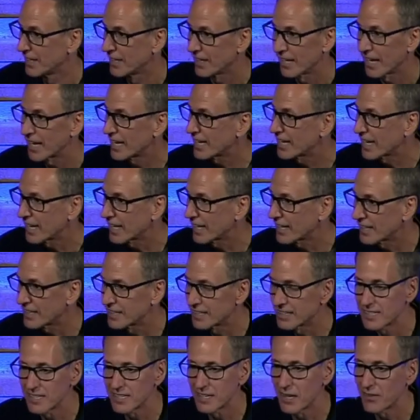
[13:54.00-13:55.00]
Like
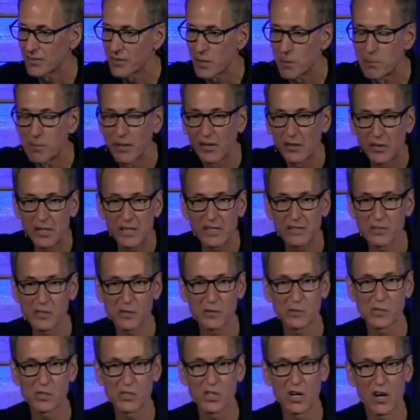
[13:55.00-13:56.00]
the billions
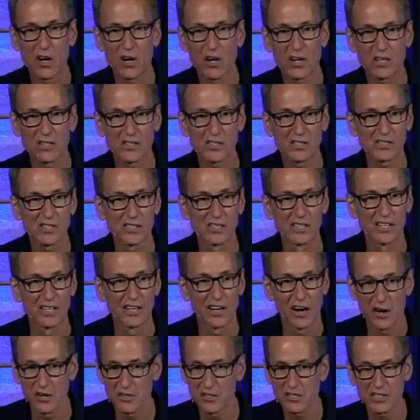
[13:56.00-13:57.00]
of stars
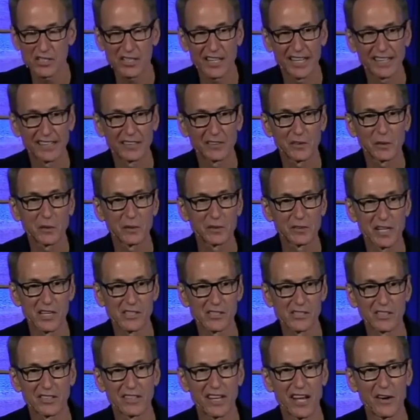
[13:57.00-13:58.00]
are just like a little
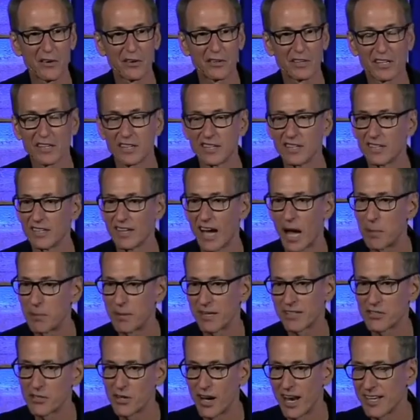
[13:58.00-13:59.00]
dust cloud. I
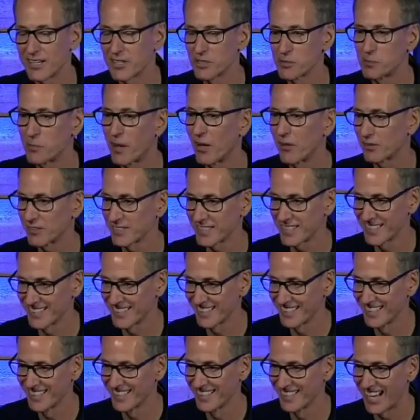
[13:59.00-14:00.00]
picture at his belt.
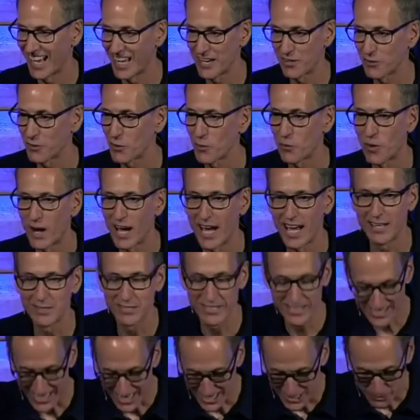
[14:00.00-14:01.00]
I don't know why,
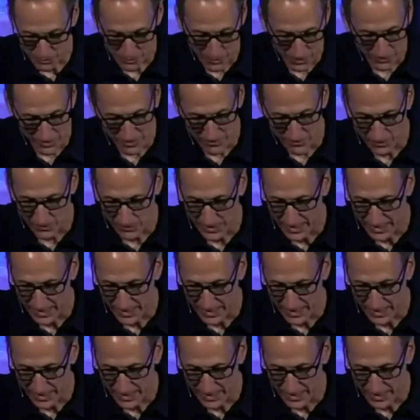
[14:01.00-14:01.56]
just at his belt level.